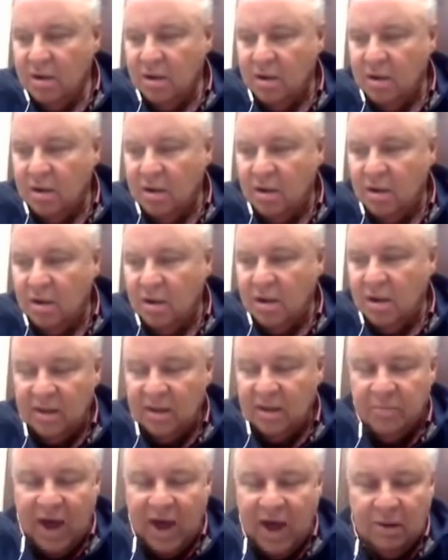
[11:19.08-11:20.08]
on
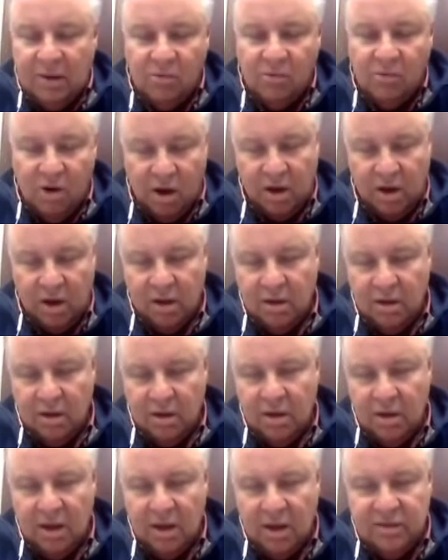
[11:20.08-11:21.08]
the bottom rung.
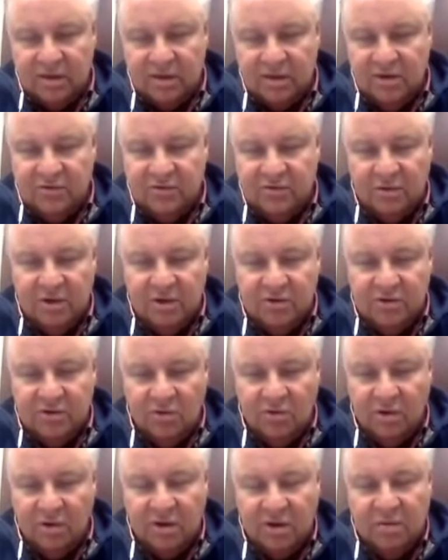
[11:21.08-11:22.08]
I think there's only
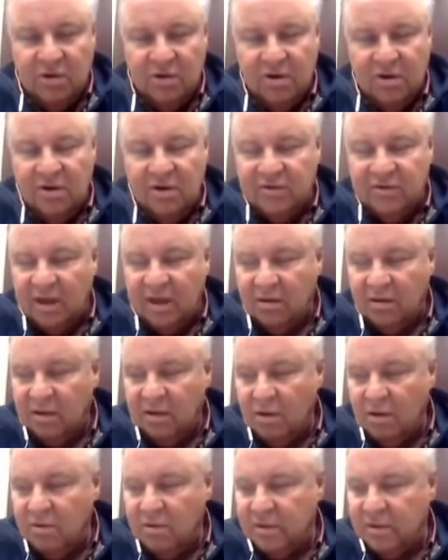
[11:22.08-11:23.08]
2 other communities that are
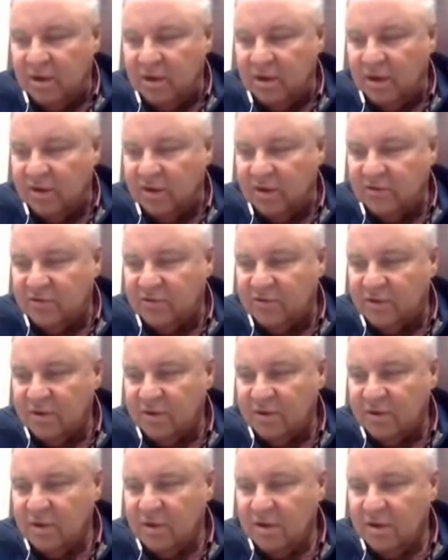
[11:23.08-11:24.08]
lower than us.
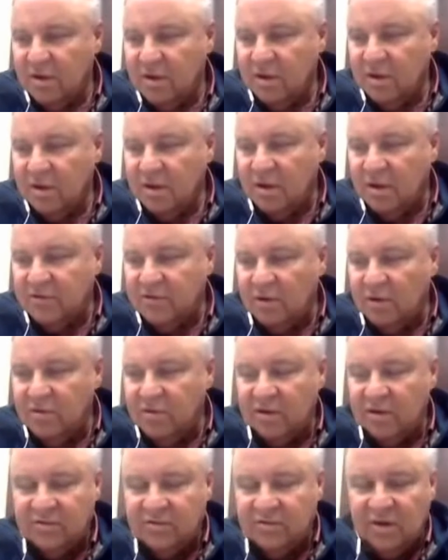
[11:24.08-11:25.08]
So
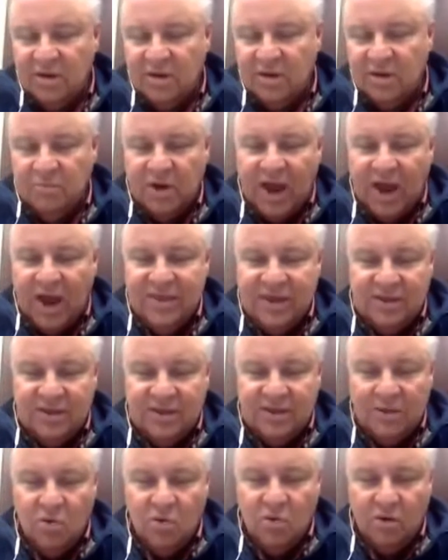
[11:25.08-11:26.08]
but I
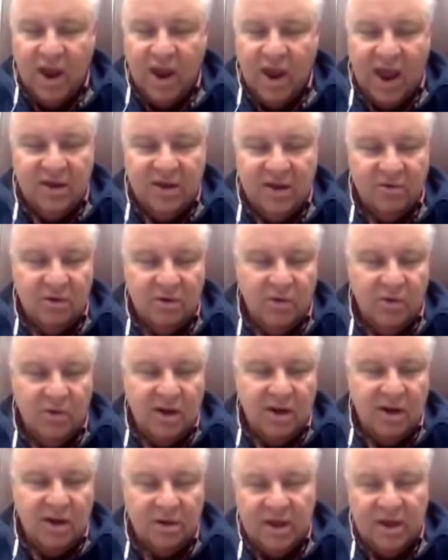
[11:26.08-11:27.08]
think the more accurate
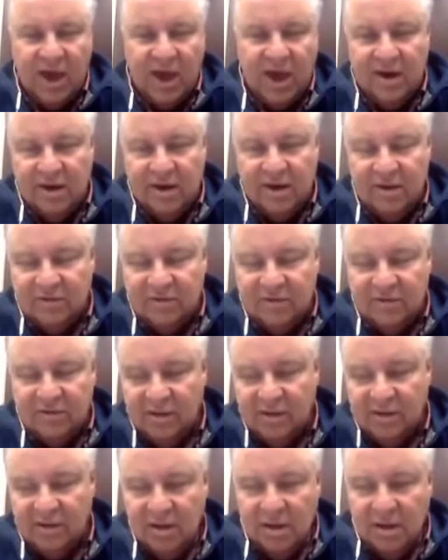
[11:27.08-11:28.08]
way to look at it is
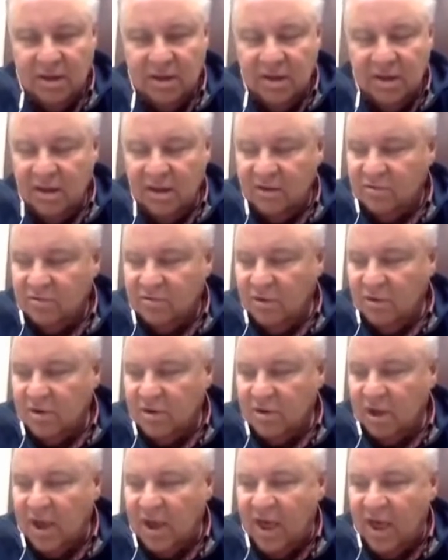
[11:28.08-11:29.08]

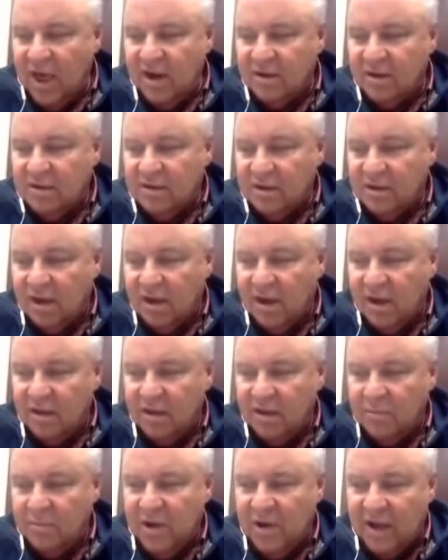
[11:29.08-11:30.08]
looking at it
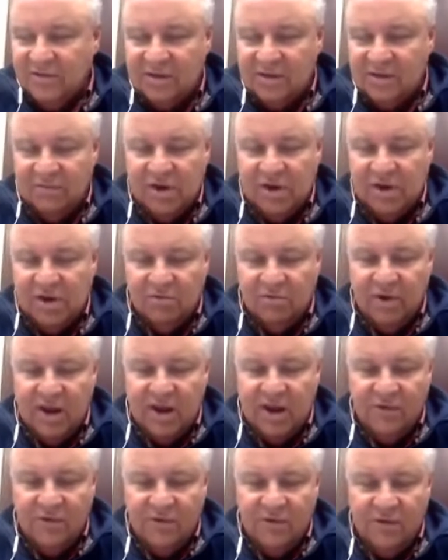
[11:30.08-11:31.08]
on the positivity
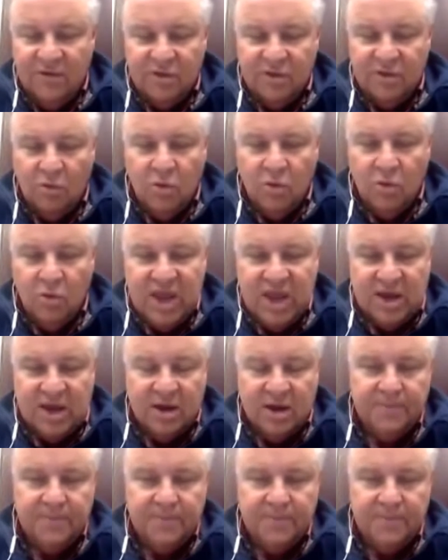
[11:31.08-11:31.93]
rate for the week,